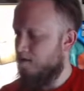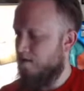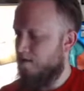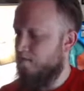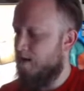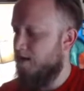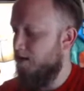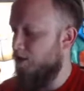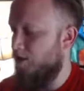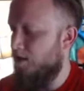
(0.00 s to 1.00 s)
Acrobatic
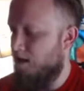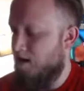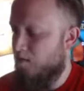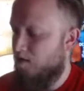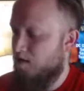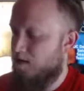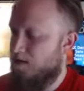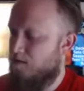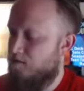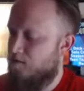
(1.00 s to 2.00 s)
Agility. 1,
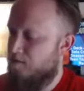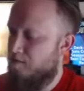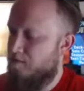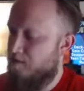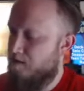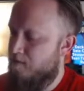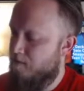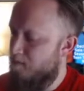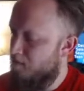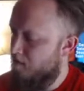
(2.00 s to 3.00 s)
2, 3,
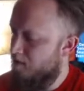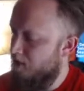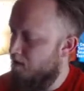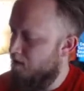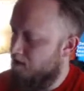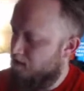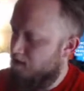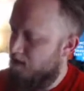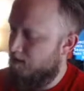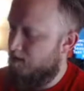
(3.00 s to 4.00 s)
4, 5. Get
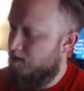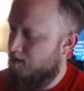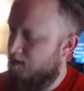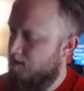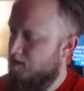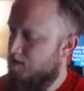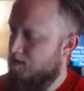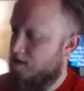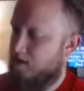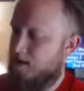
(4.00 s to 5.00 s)

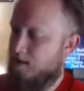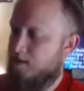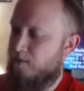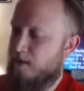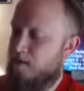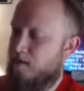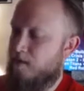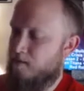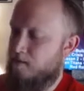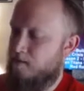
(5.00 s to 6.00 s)
that defense
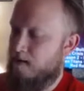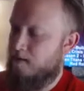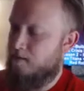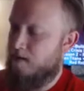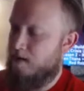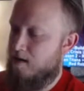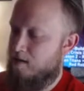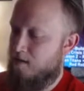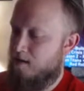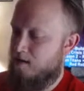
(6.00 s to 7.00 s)
card early. Okay,
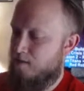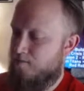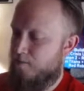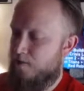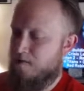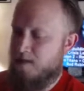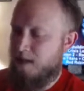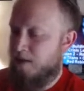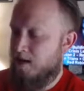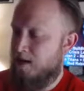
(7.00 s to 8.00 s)
here we go. Well, there's
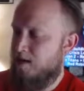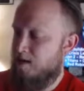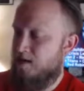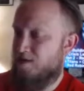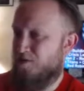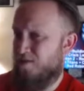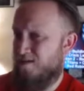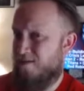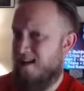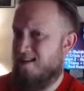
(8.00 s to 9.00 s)
nothing in the destroyed
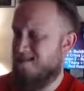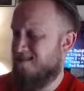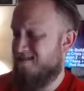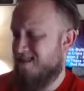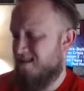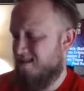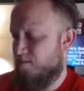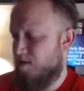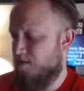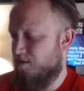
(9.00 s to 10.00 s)
pile, so we're not going to
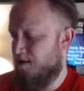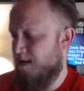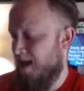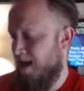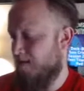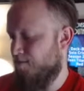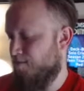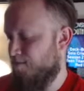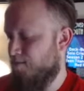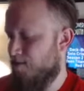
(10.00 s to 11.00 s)
be using the Atom.
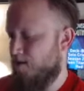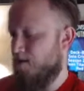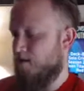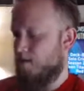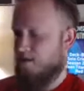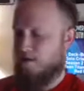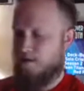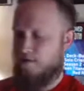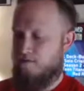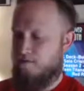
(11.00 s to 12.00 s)

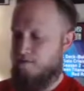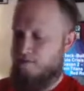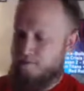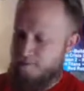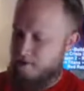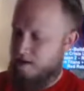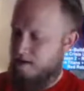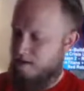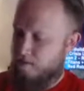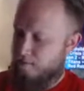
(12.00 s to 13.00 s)
2, 3,
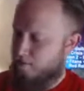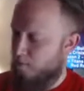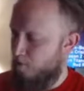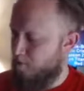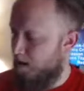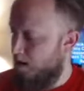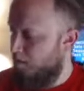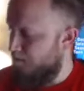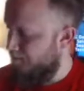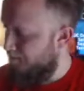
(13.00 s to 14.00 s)
4 power.